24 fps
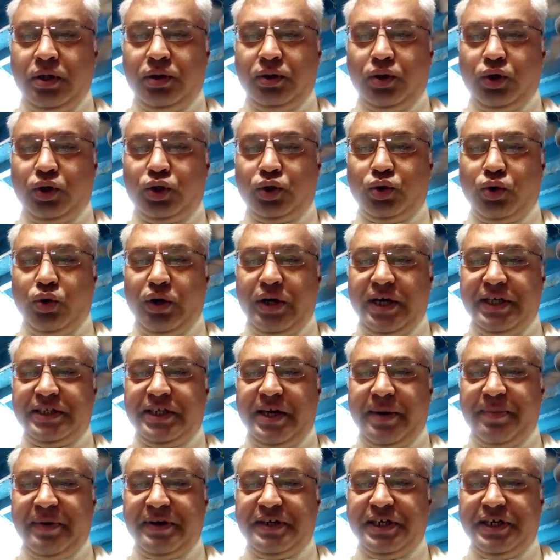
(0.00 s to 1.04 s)
The storage
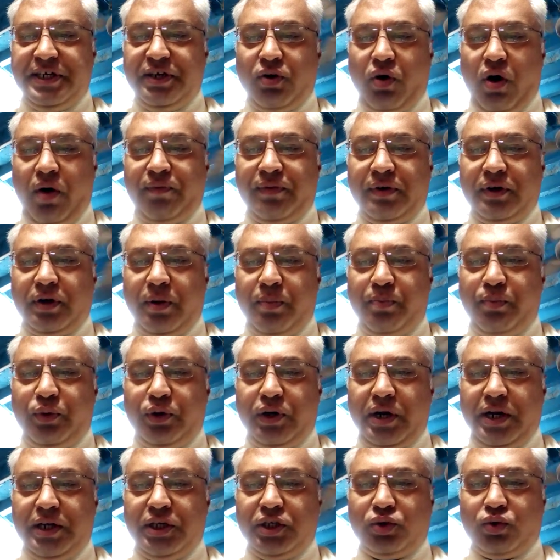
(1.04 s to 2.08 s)
capacity of a
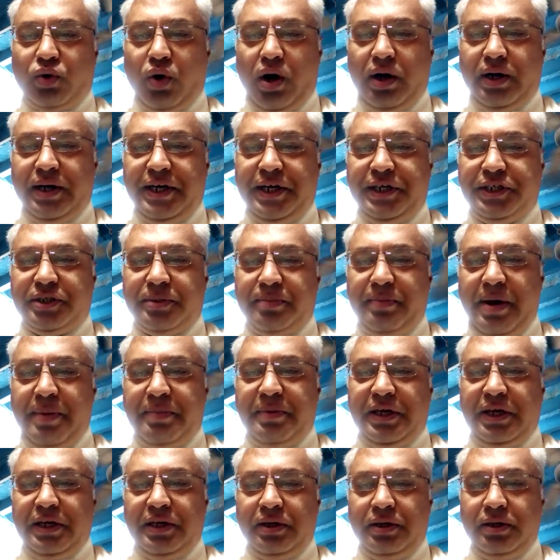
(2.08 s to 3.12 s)
computer is called its
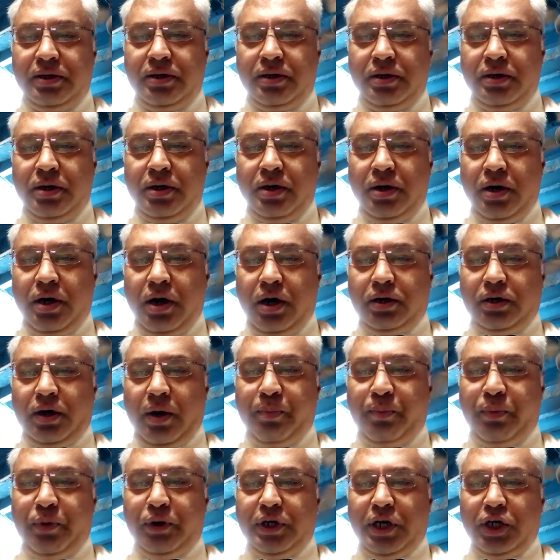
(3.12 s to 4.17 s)
memory. A
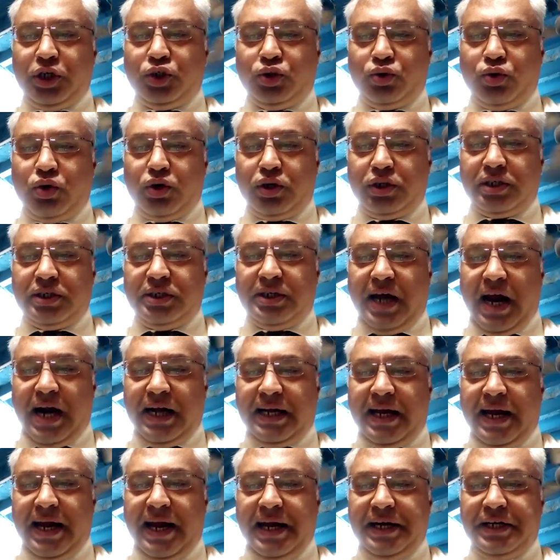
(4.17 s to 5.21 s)
computer stores
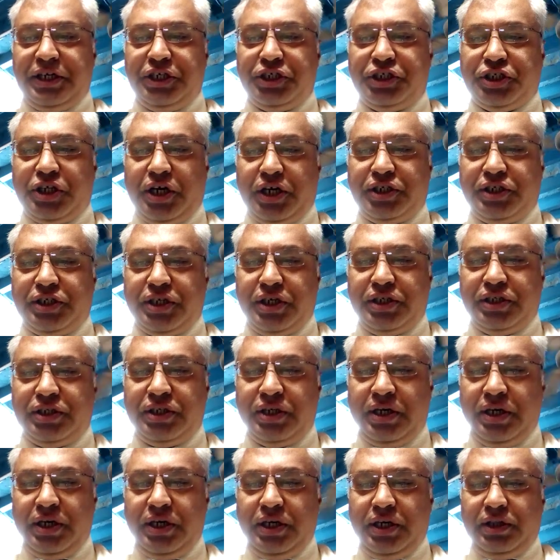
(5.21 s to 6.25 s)
data and instructions
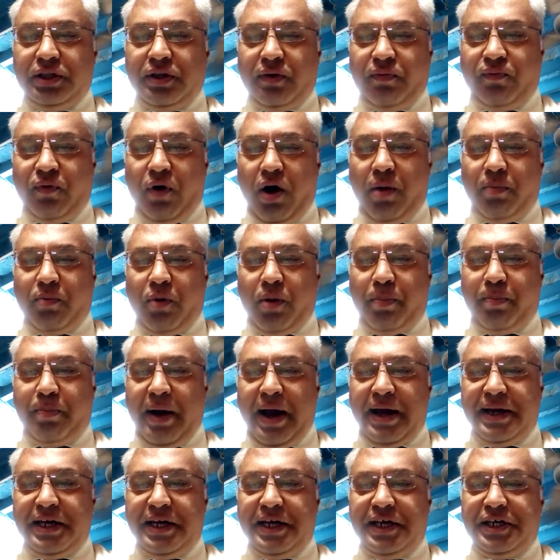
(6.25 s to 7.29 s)
in the form of
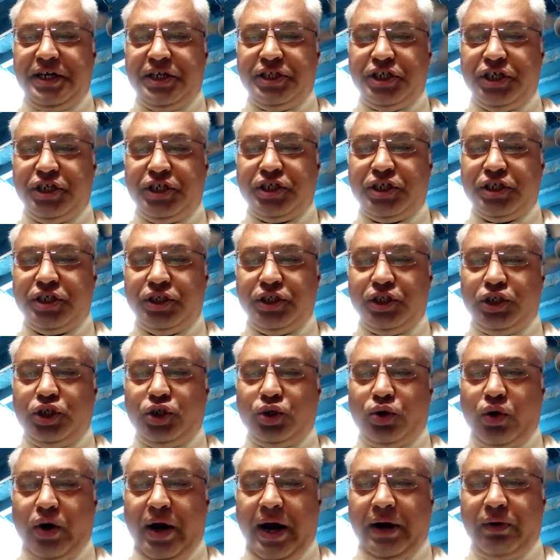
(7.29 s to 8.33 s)
binary digits
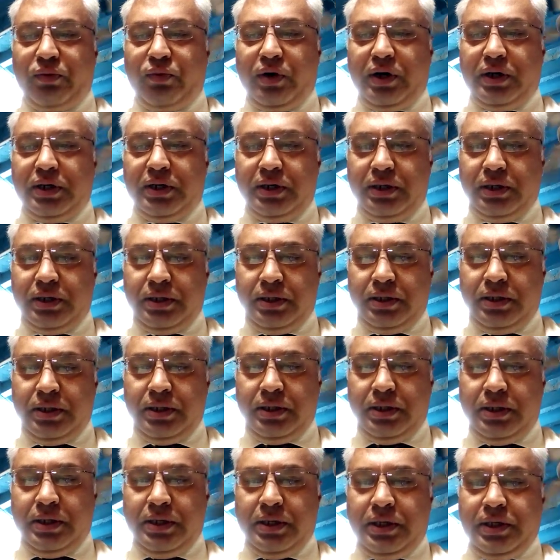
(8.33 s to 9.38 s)
0 and 1.
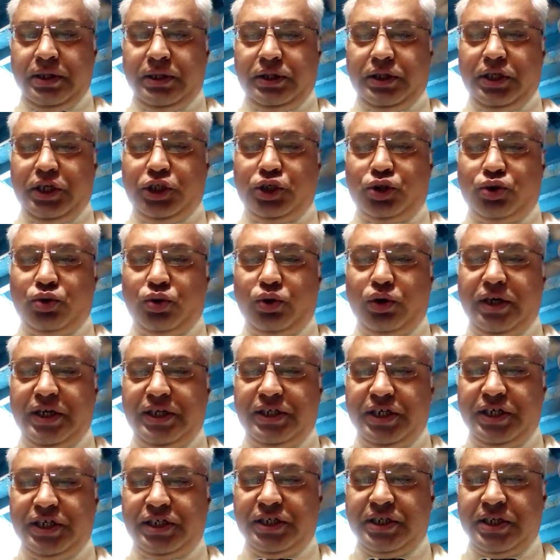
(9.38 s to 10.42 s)
These two
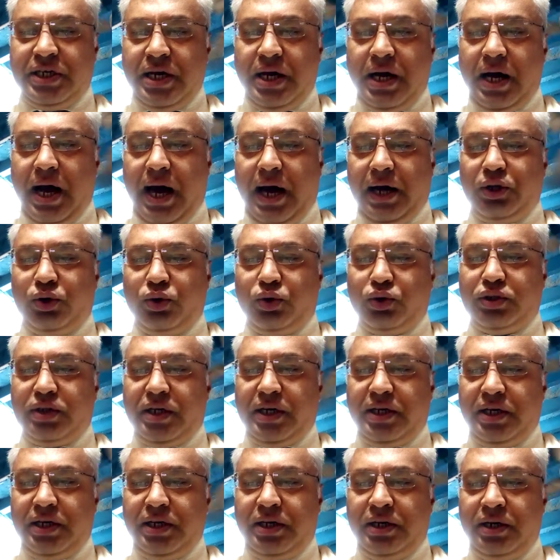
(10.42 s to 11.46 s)
digits are used
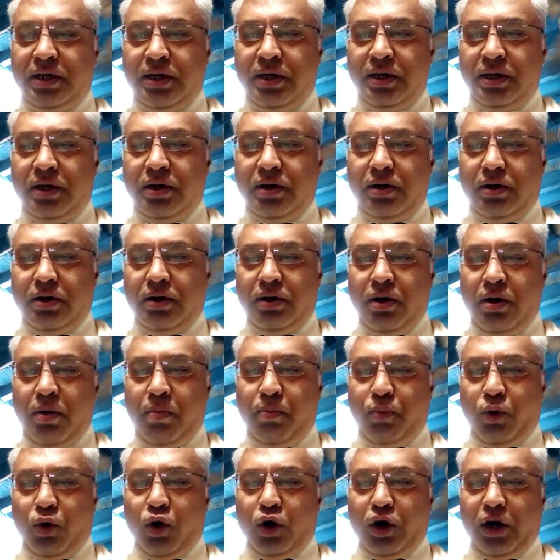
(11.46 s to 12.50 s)
in a
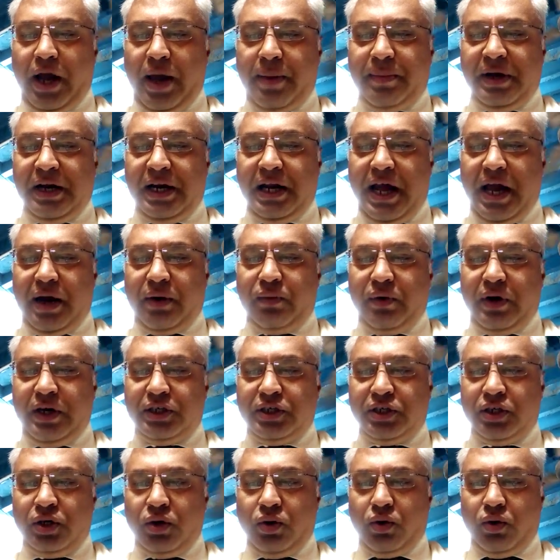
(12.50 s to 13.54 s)
programming
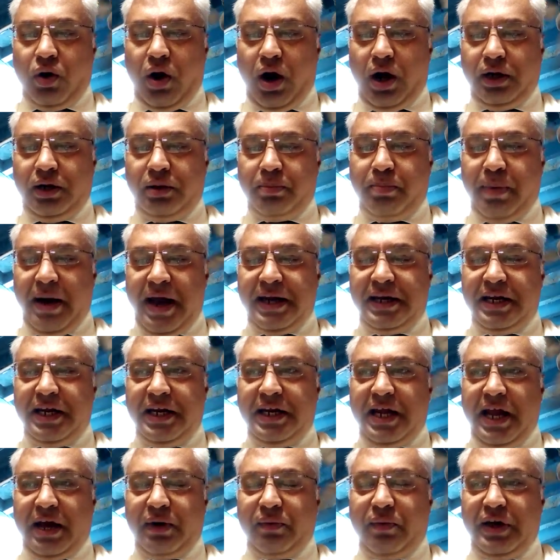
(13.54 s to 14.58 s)
language called binary
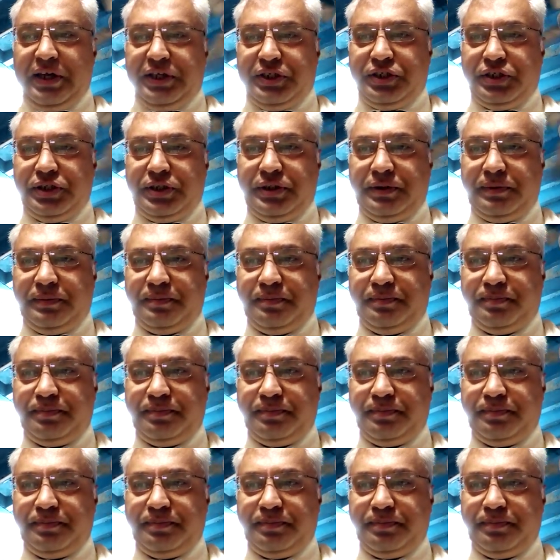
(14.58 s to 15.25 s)
language.